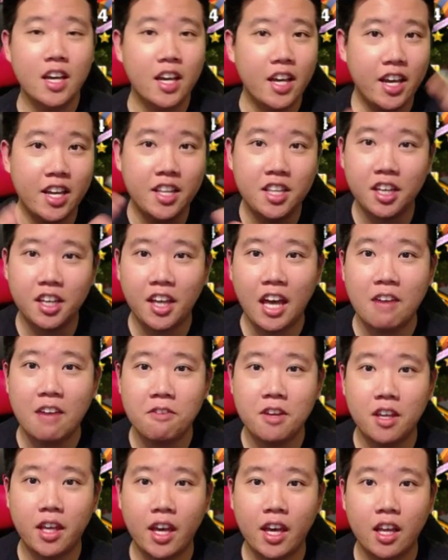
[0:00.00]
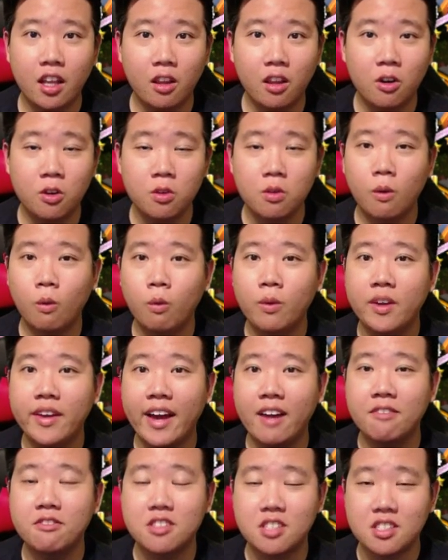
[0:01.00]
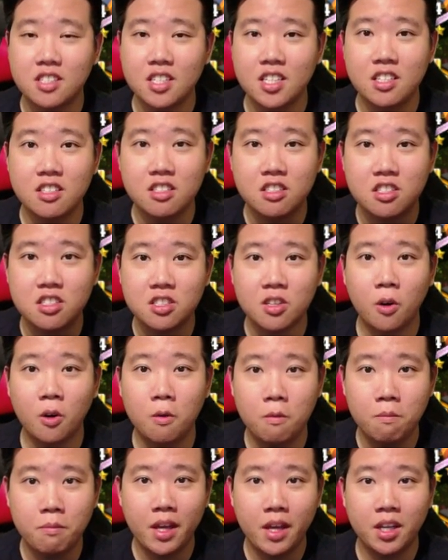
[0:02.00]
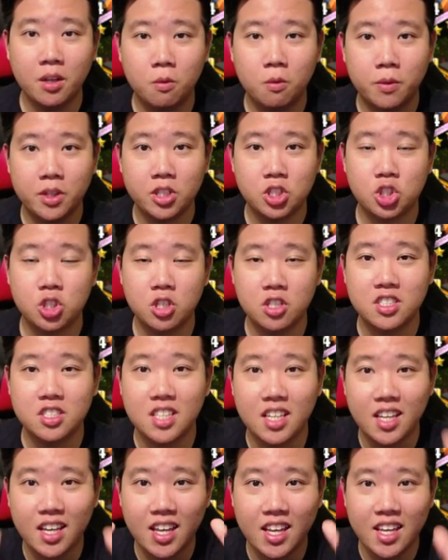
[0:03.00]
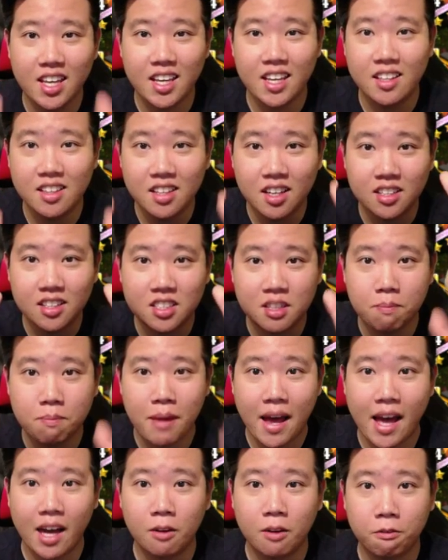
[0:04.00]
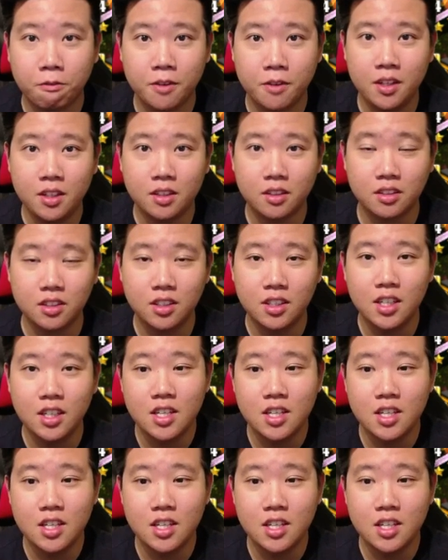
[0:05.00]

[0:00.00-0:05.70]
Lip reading: In the KVK alone, we have seen so many Richards in the battlefield.